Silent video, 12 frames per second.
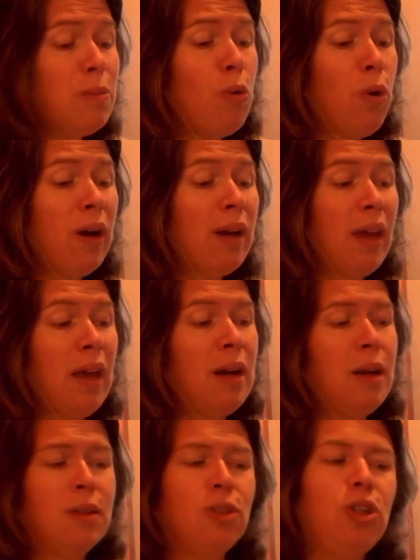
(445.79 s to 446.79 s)
Morgan?
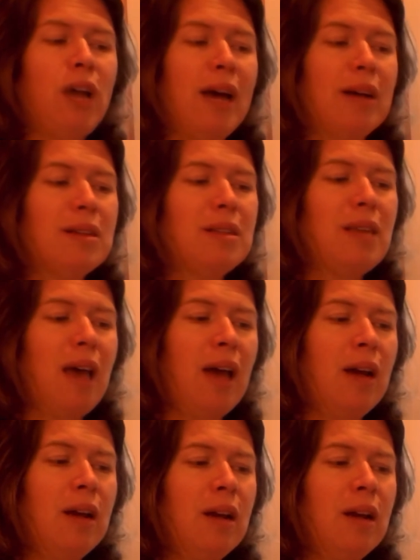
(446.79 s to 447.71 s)
Jack said.